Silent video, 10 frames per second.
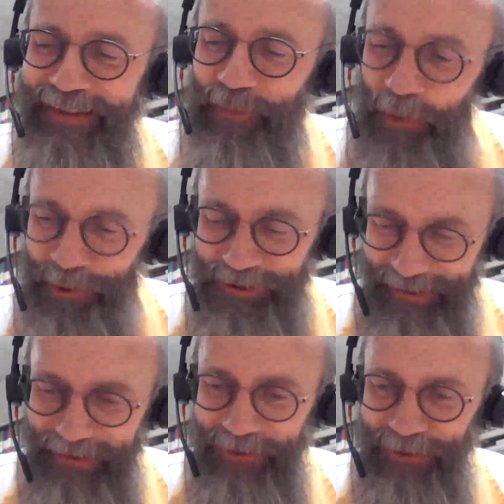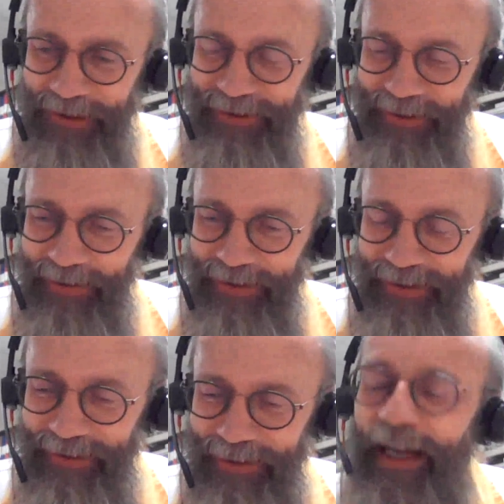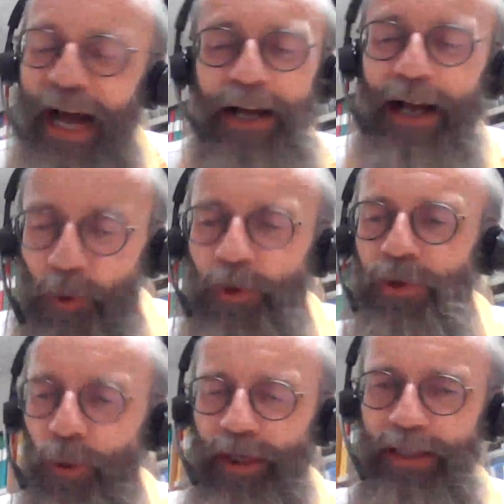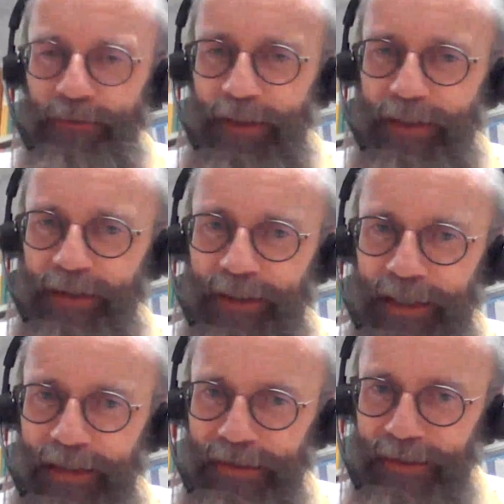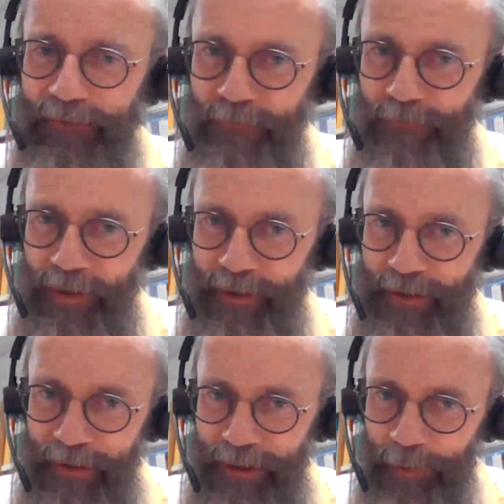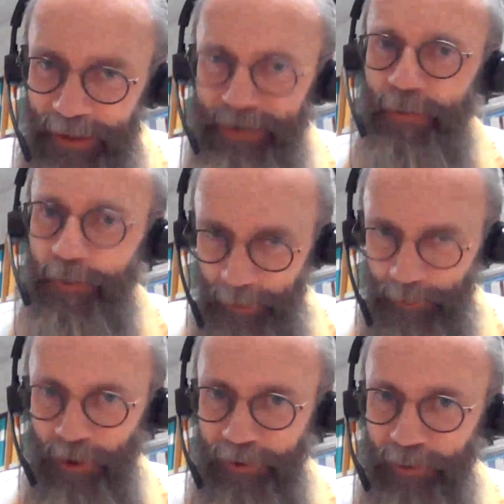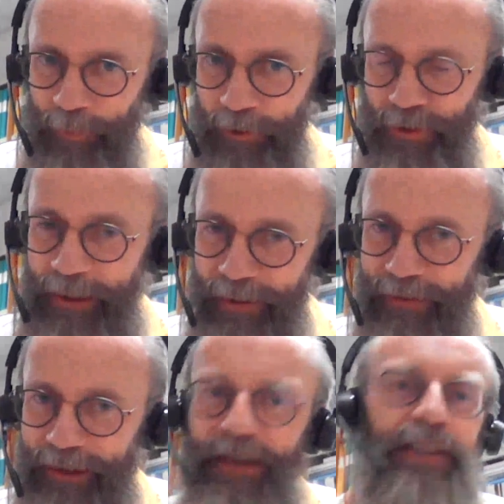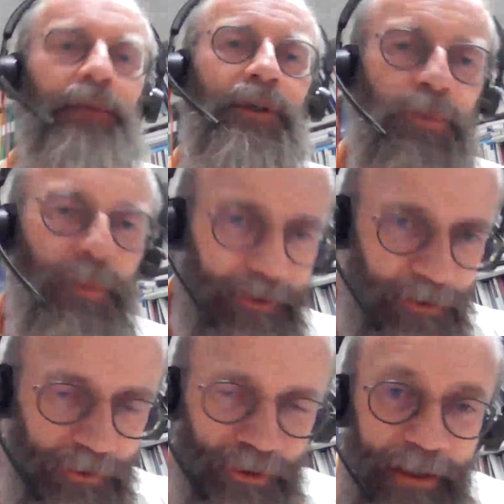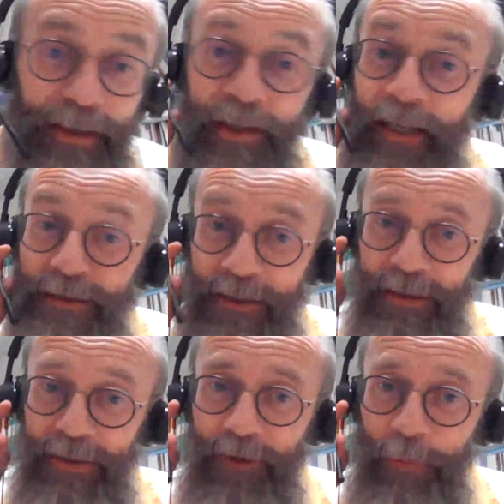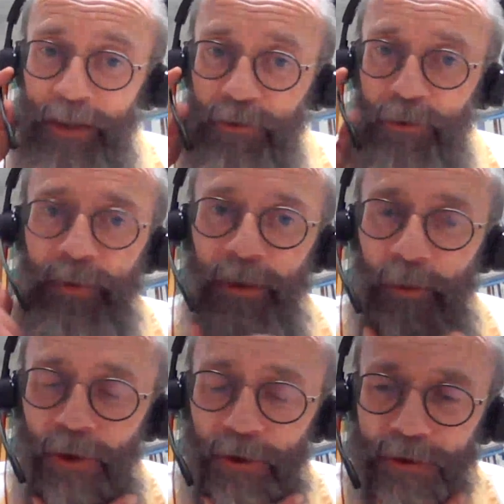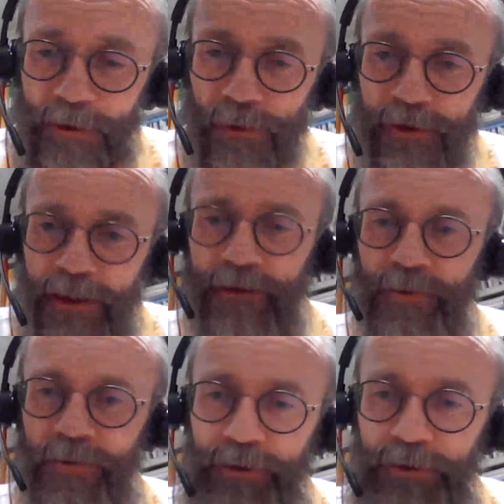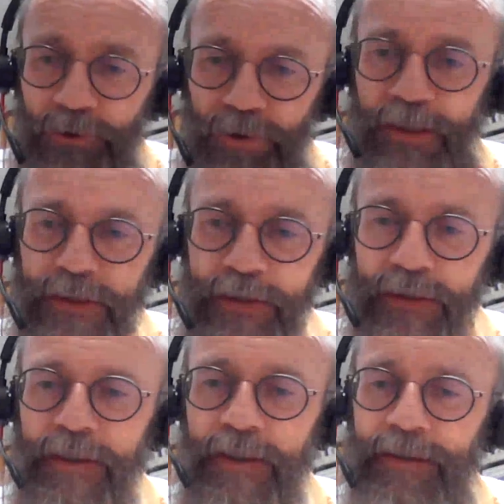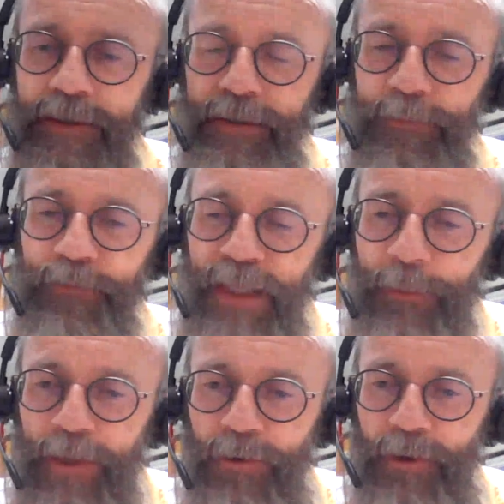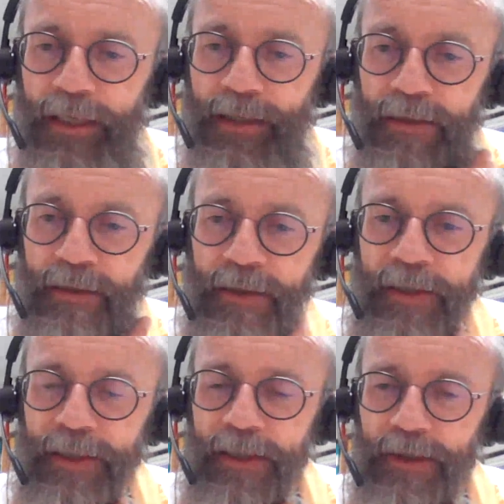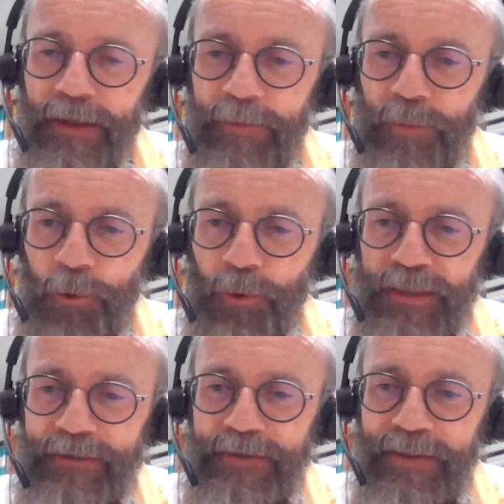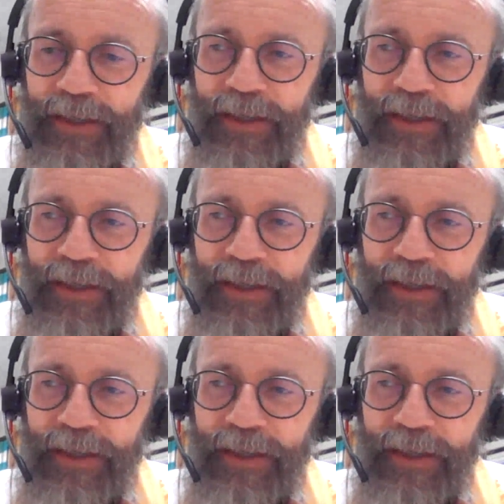most data suggest that I wouldn't call NFL an inflammation biomarker, because then I think one should measure the classical inflammatory biomarkers and also astrocytic and microglial proteins.